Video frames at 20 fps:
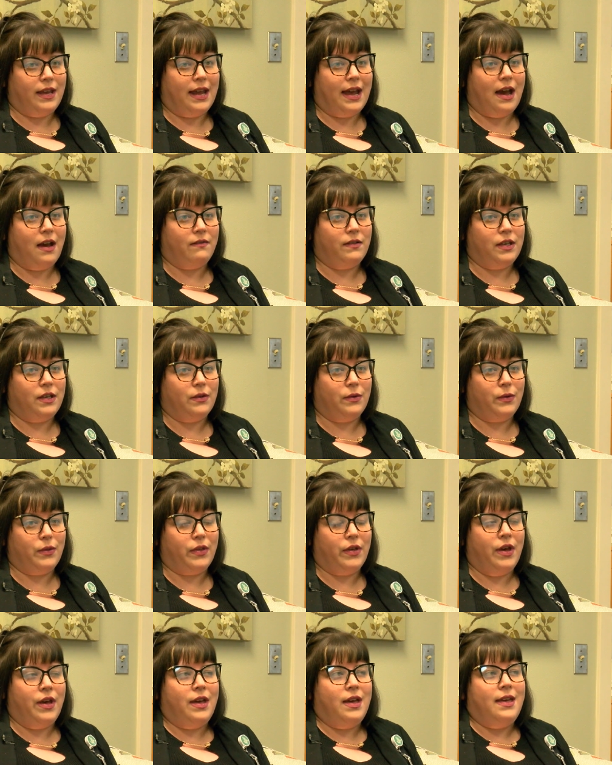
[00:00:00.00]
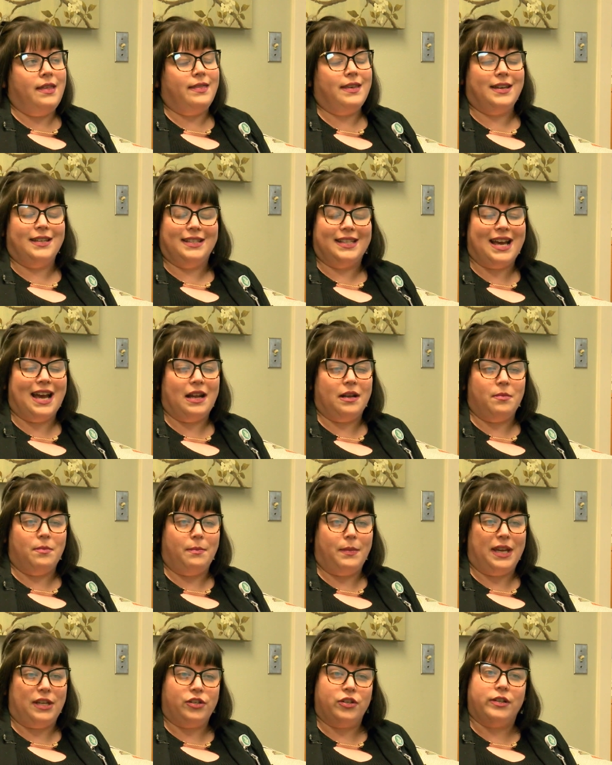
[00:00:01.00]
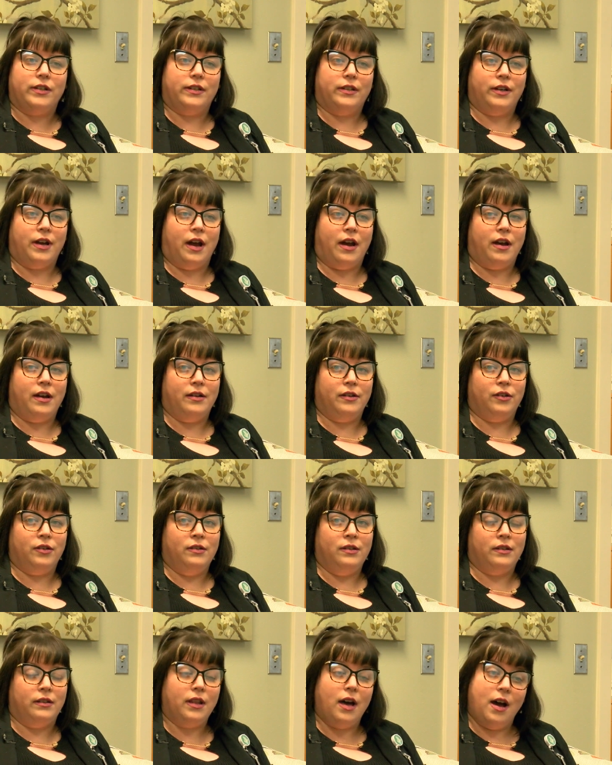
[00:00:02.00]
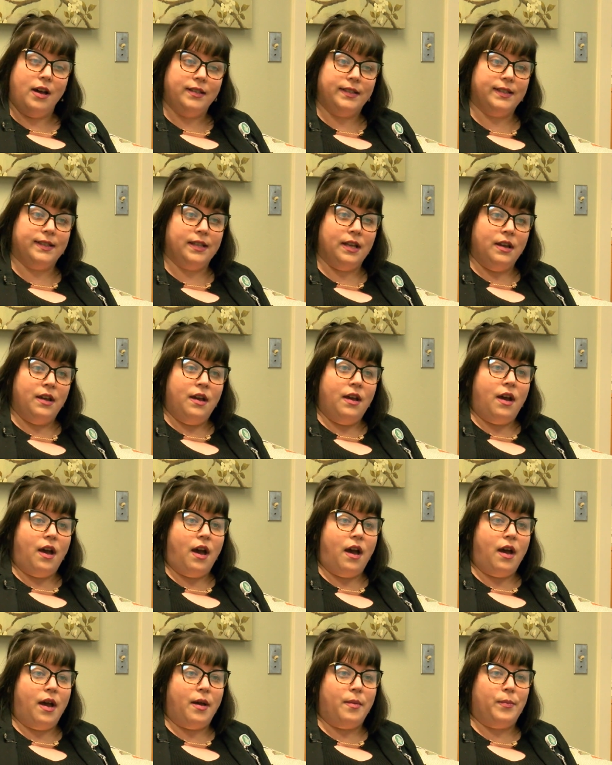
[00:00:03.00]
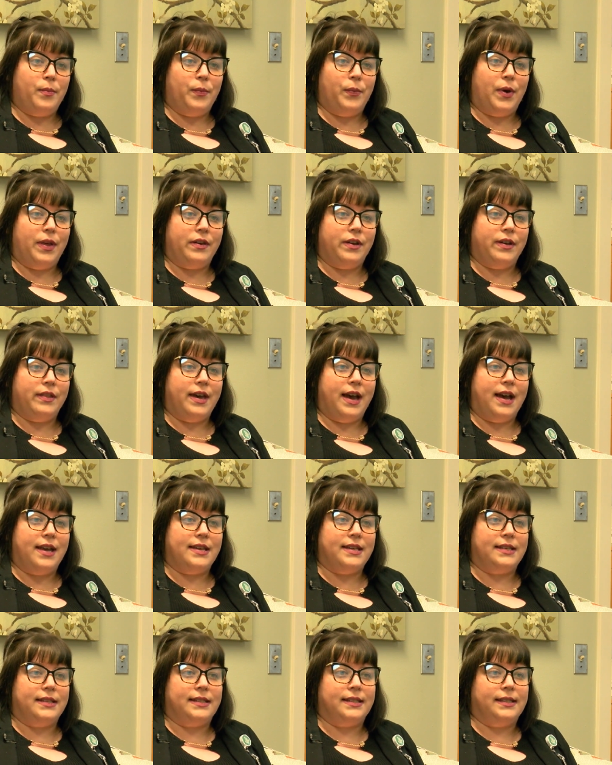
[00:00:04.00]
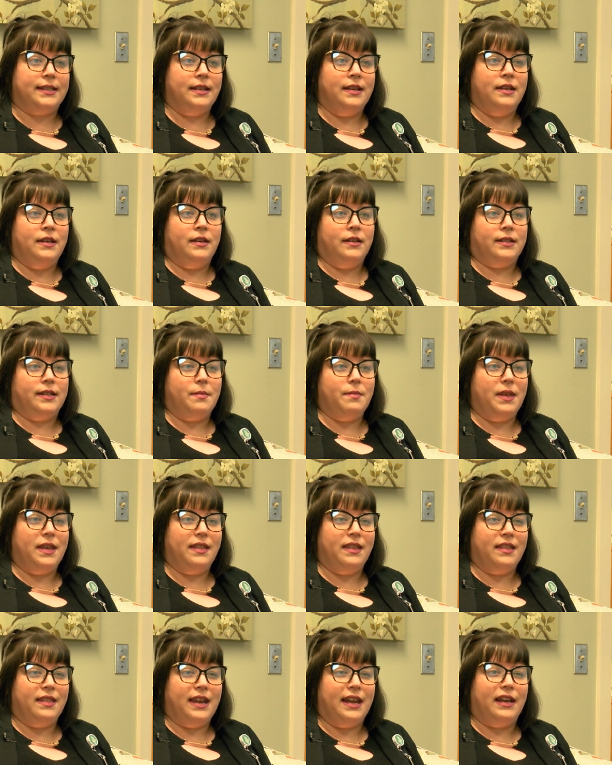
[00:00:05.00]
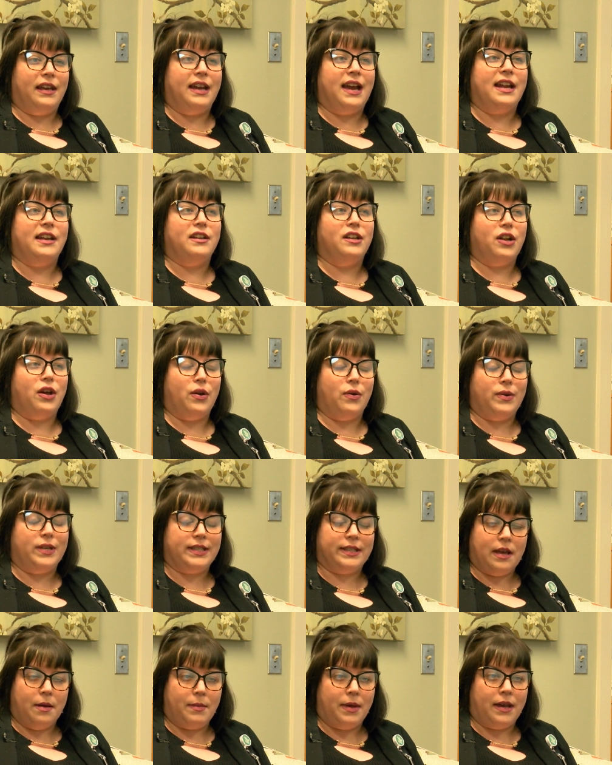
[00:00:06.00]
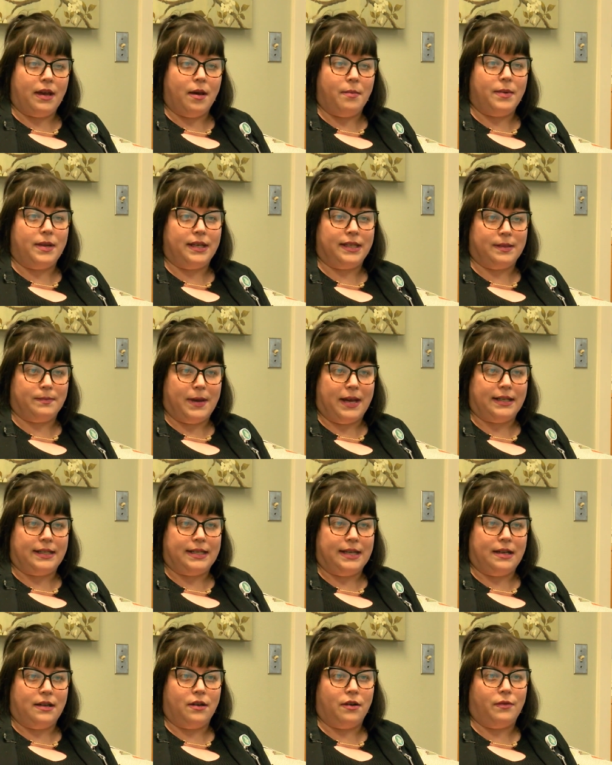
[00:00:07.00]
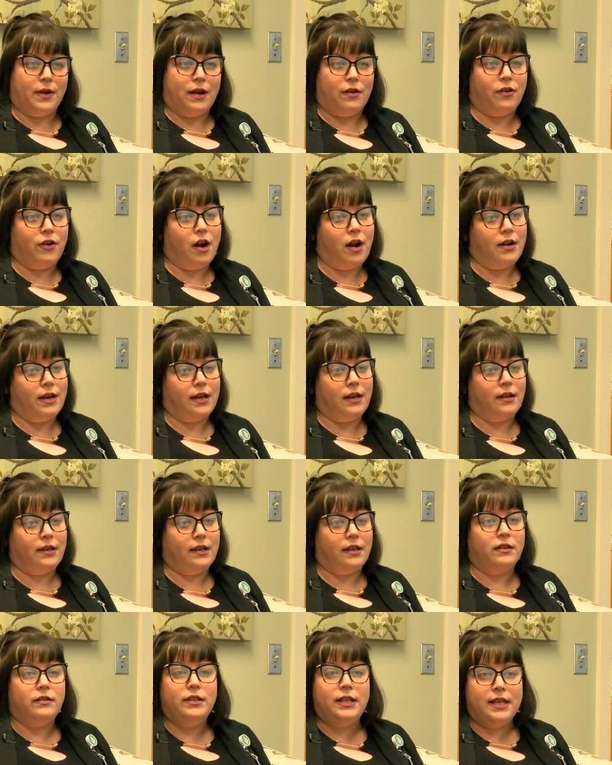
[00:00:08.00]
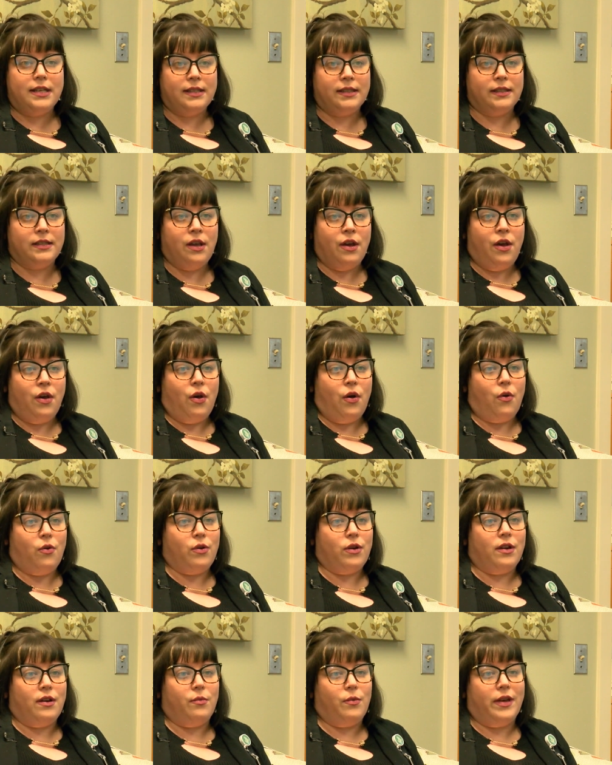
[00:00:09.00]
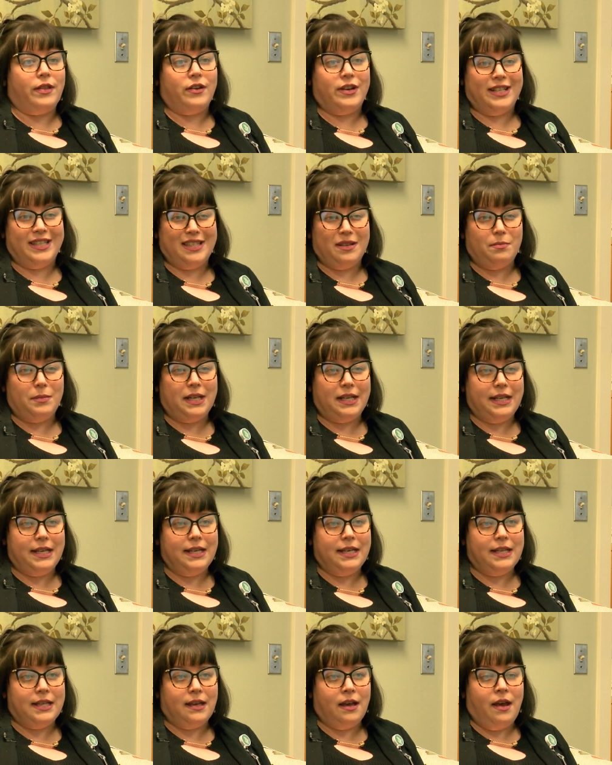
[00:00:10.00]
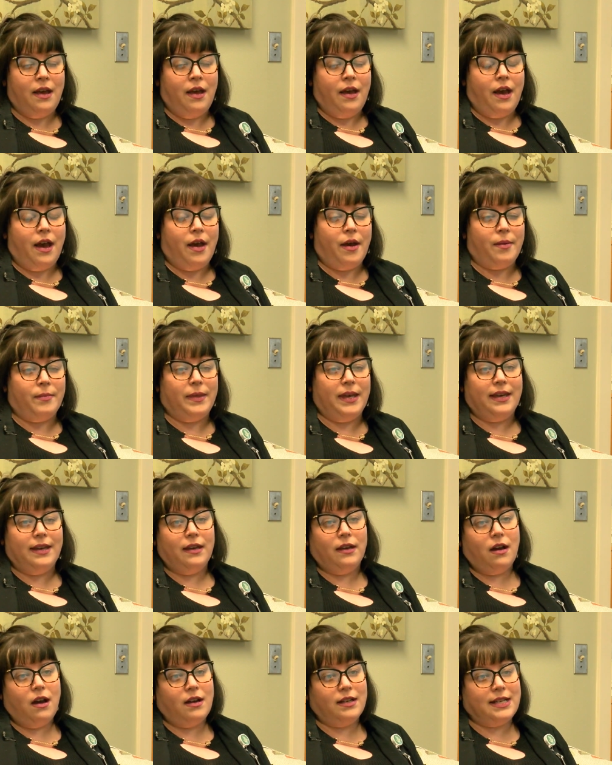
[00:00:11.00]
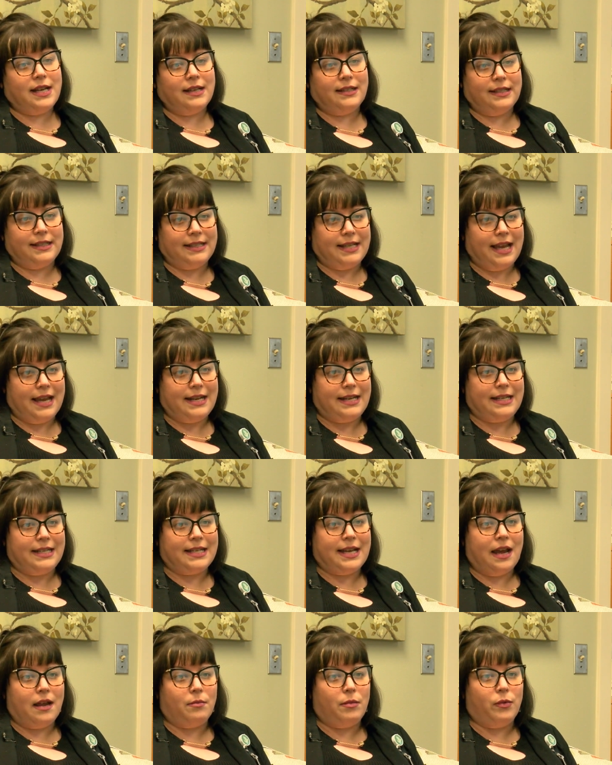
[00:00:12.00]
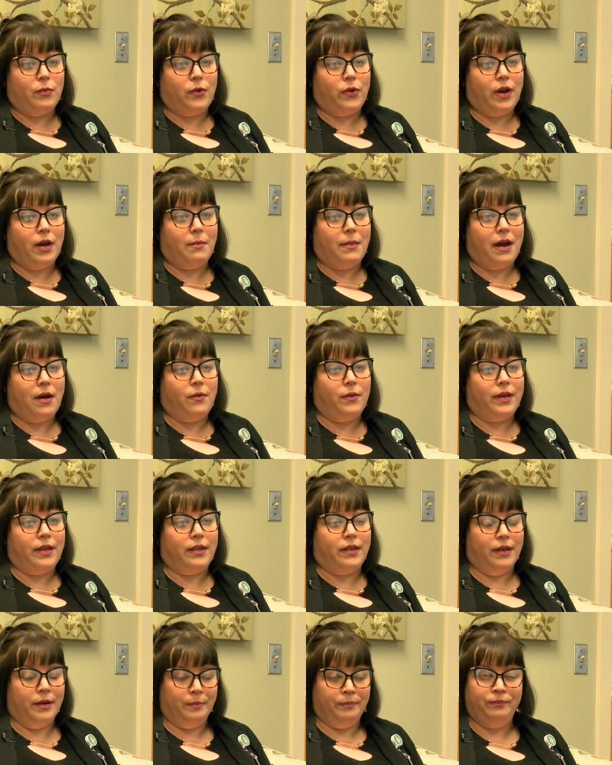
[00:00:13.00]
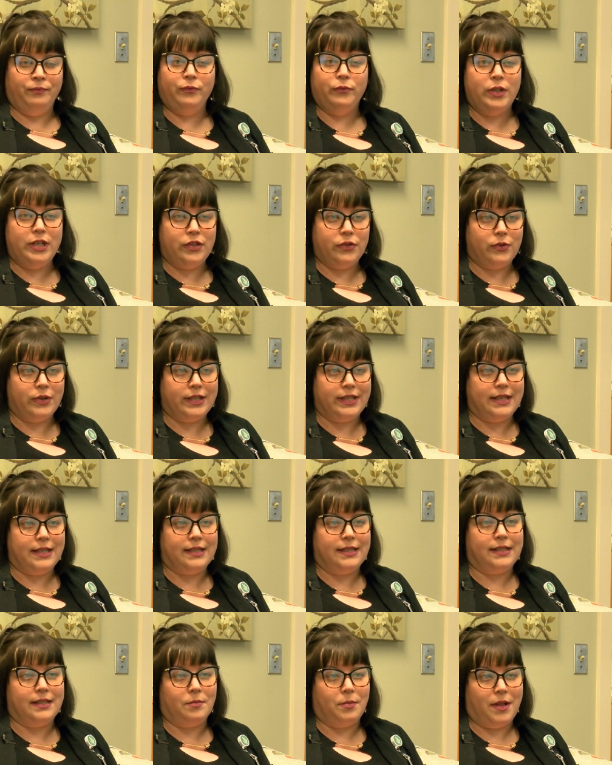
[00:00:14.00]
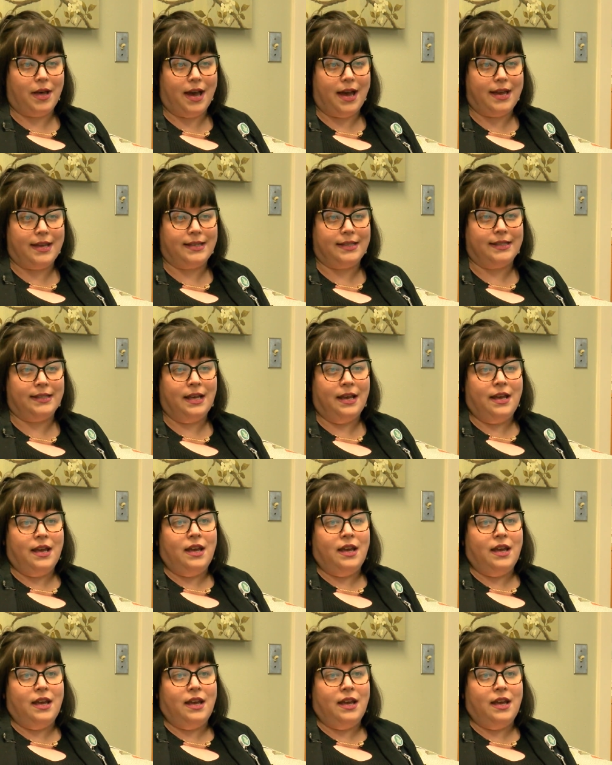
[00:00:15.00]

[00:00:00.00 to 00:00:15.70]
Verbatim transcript: they have a youth that has had a major uh, loss, um, whether that is something that they kind of know is coming up expectant around chronic illness or whether it's immediate, um, they can contact us at any time and we'll come out with resources, supplies,